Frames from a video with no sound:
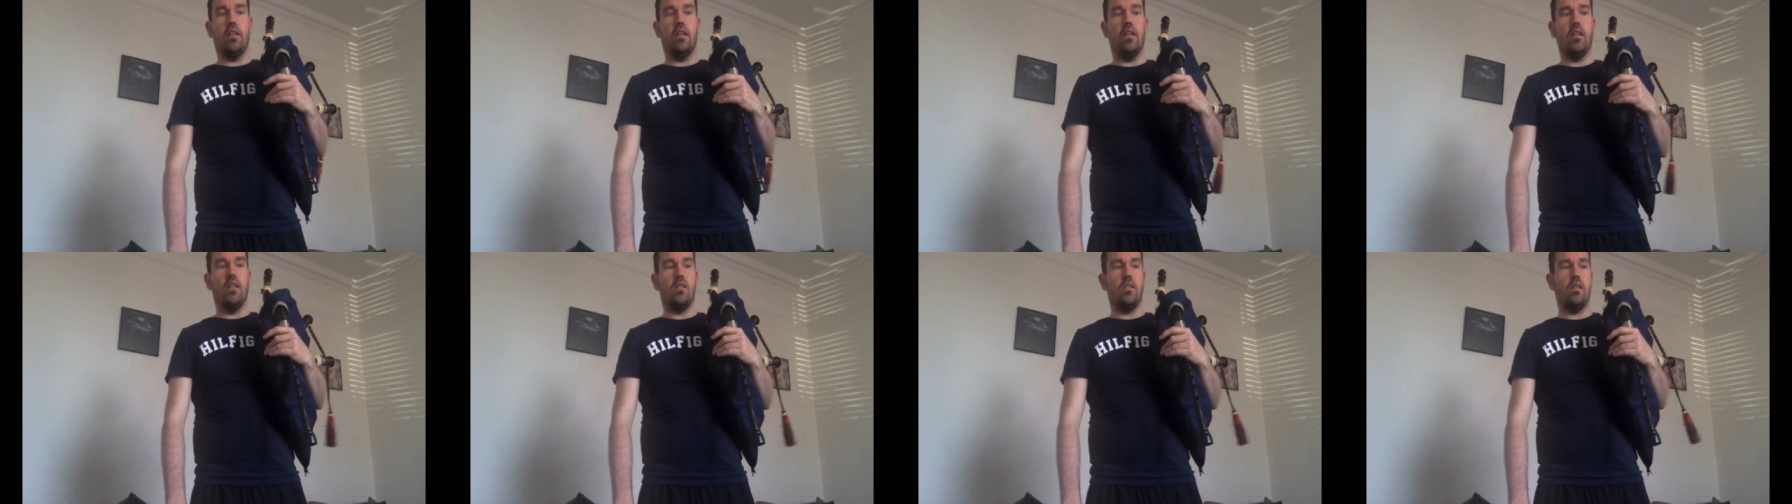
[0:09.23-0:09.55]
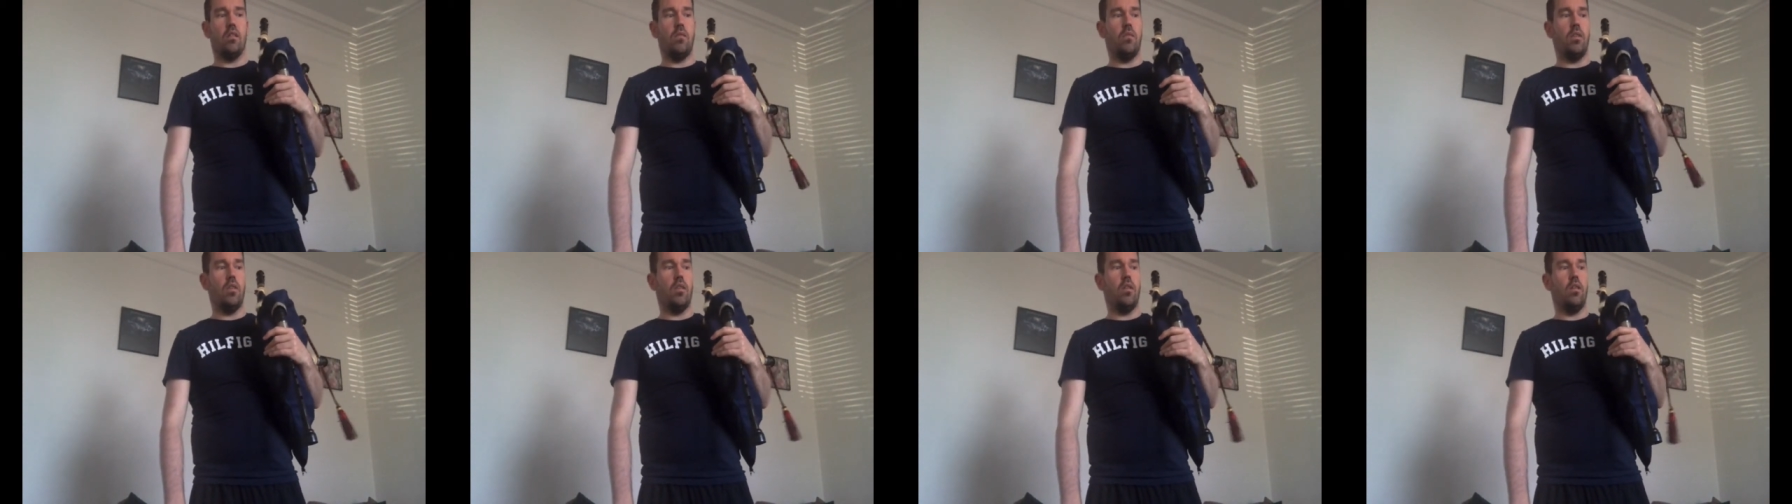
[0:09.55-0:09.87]
and
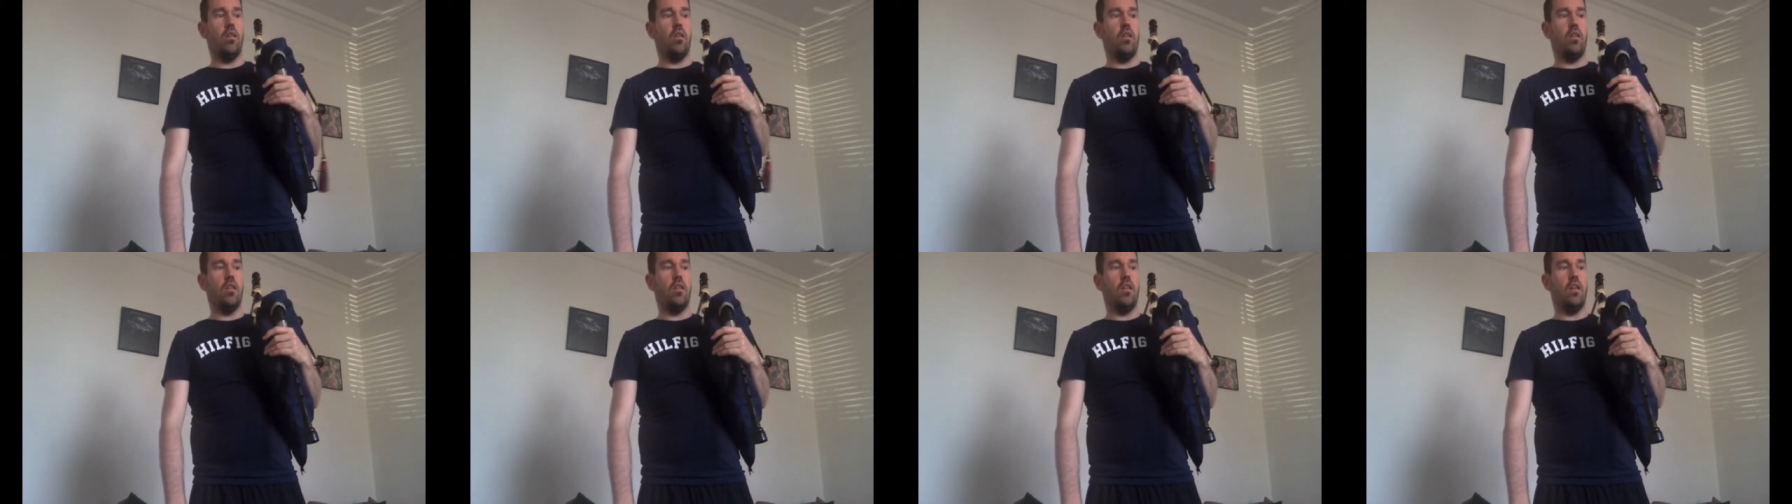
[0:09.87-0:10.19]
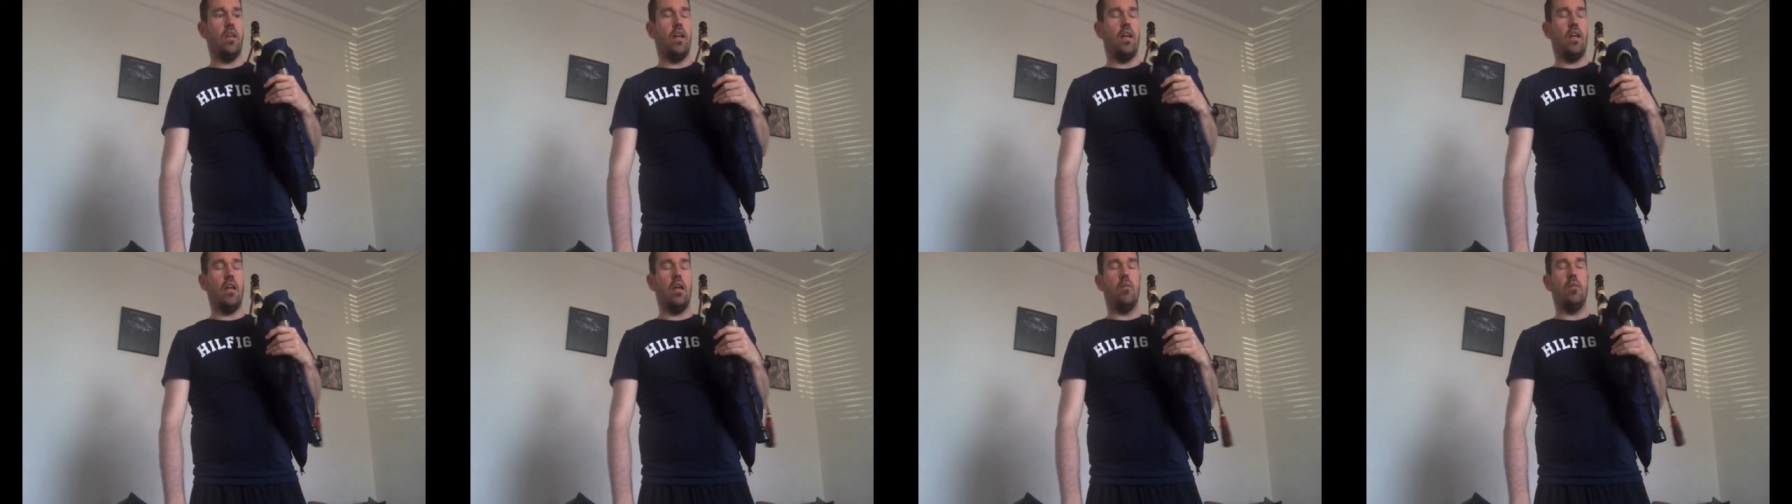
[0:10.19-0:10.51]
some of
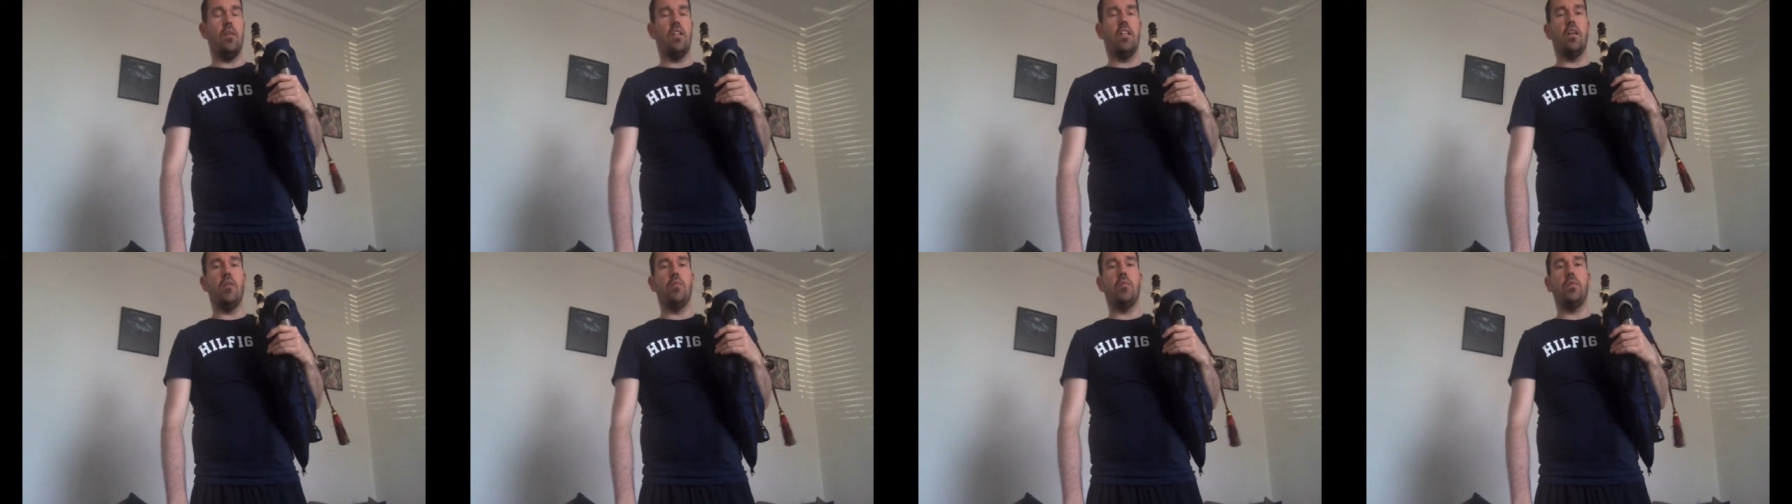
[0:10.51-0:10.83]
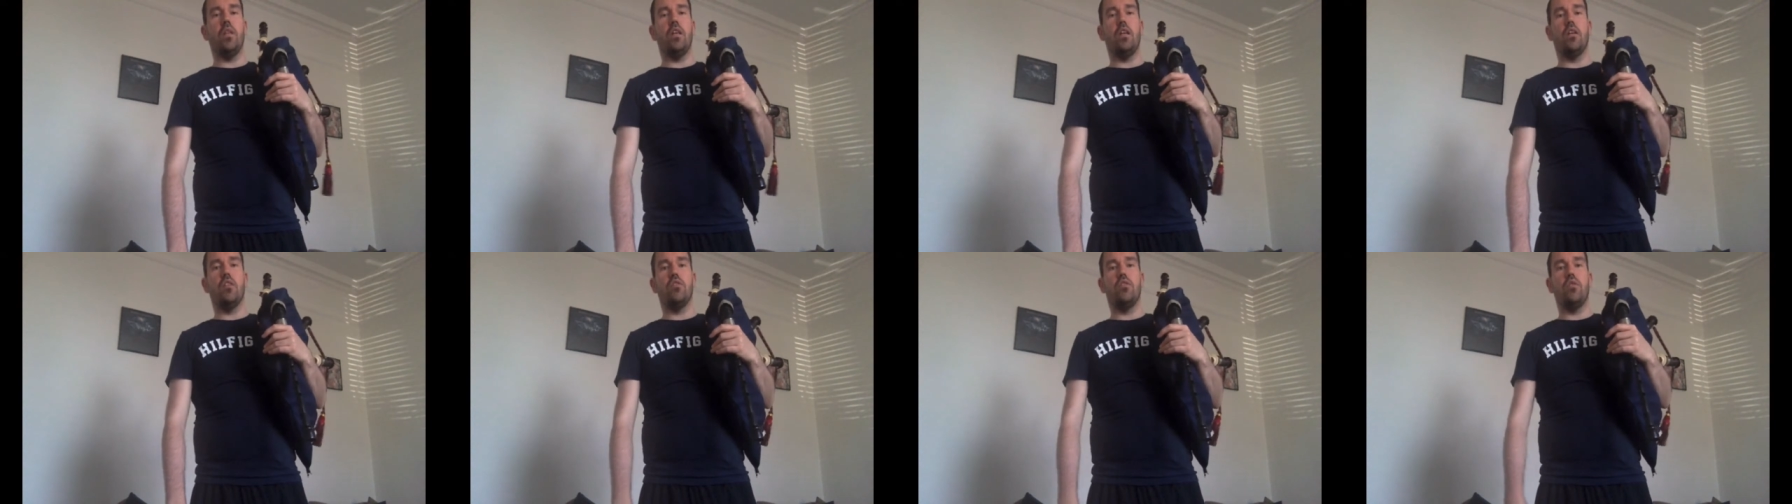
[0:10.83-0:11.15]
the intermediate
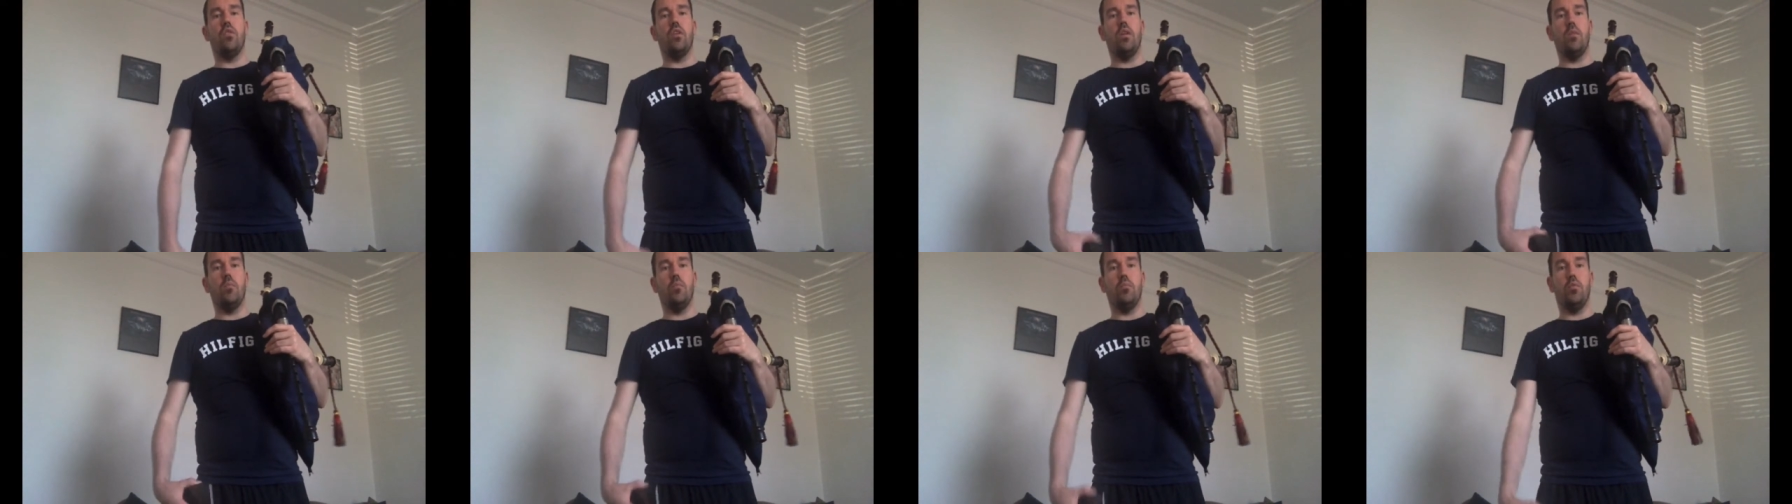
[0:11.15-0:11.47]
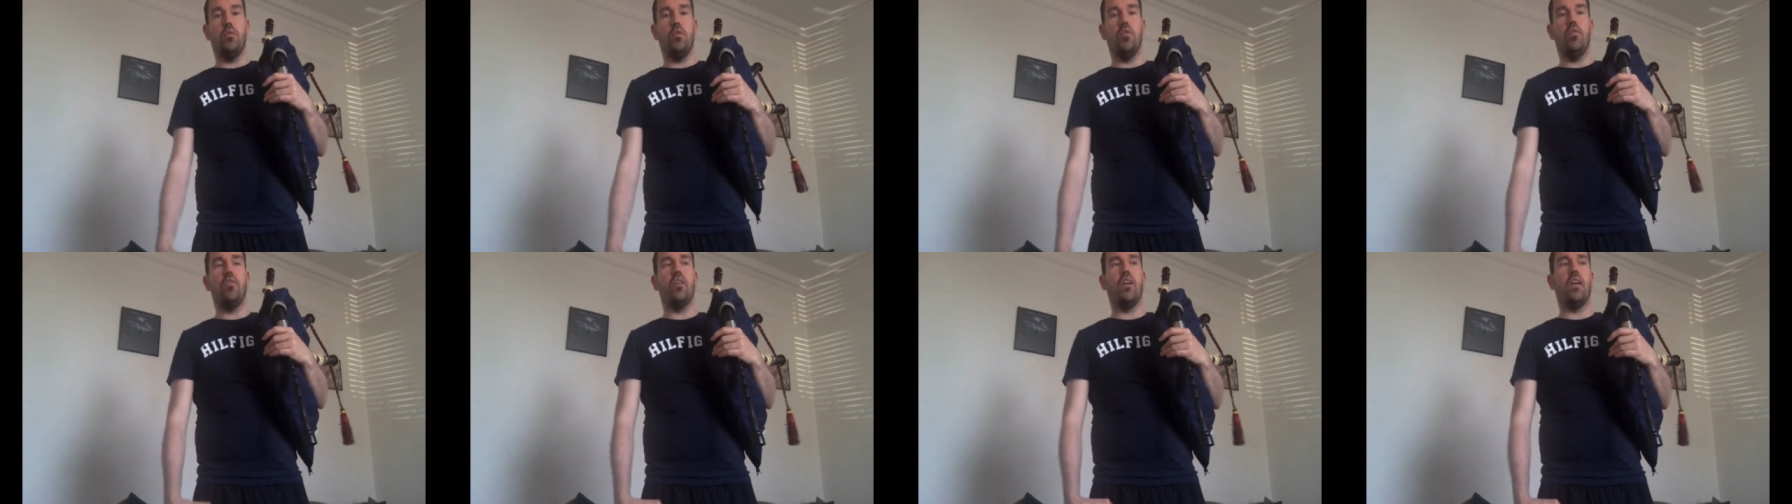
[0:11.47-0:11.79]
players who are
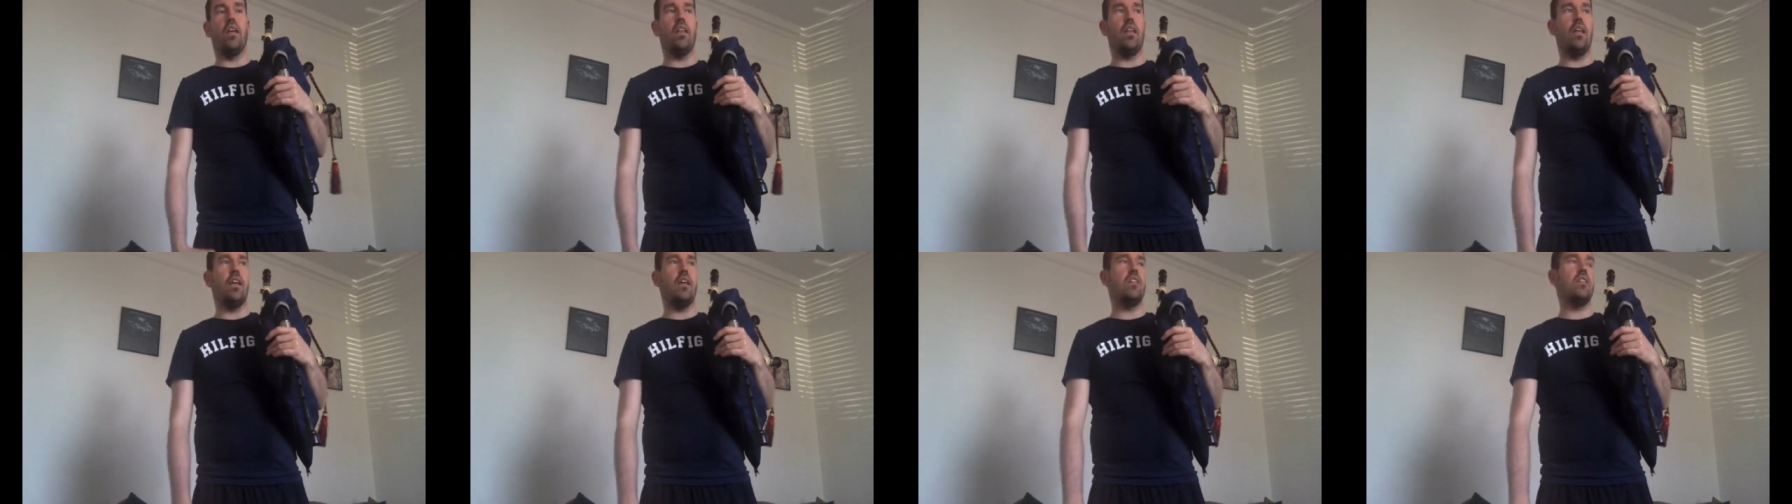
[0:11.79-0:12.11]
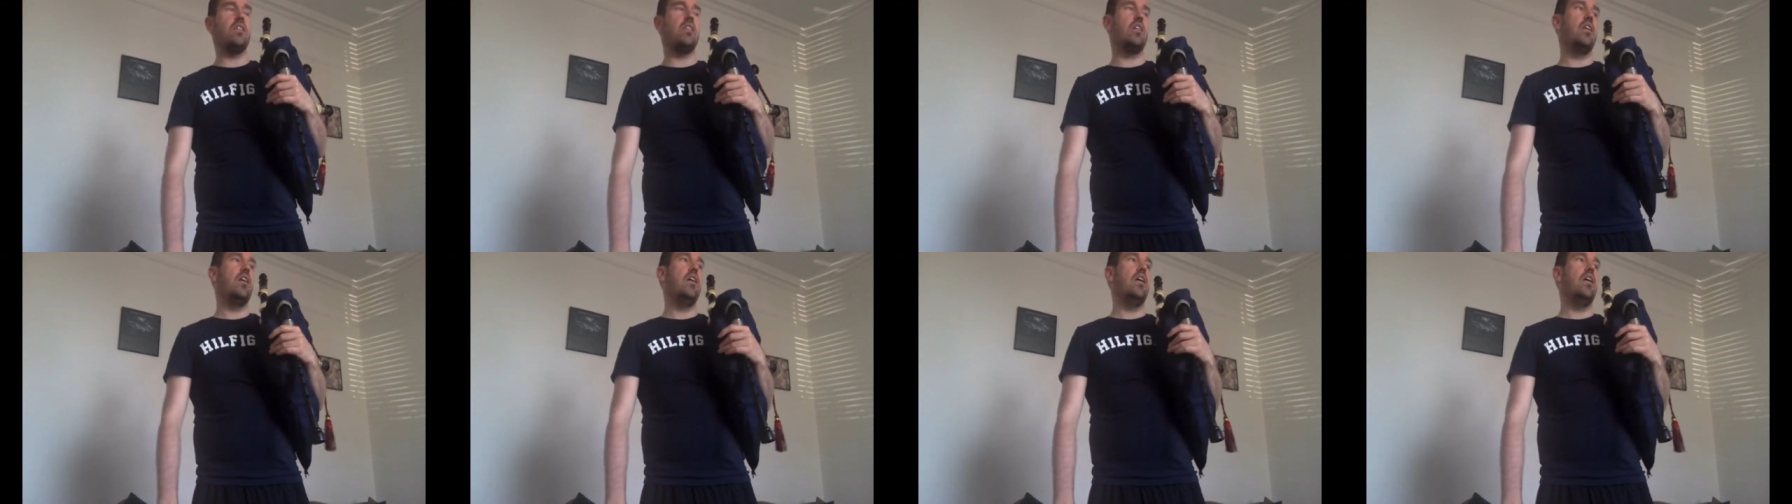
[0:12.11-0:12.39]
improving at this,